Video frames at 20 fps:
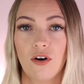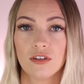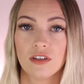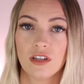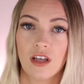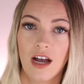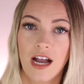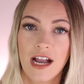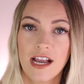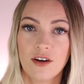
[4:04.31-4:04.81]

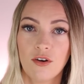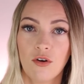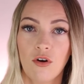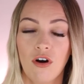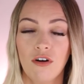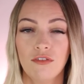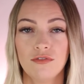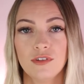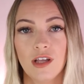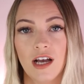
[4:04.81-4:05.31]
online or
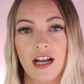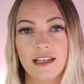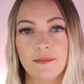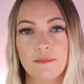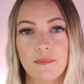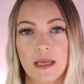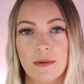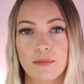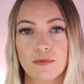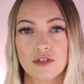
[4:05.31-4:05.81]

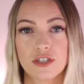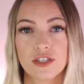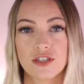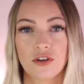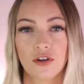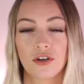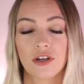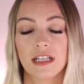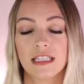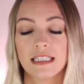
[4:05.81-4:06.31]
offline, people just
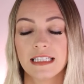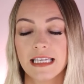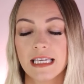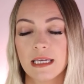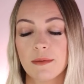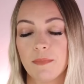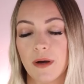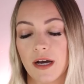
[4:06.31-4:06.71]
don't click,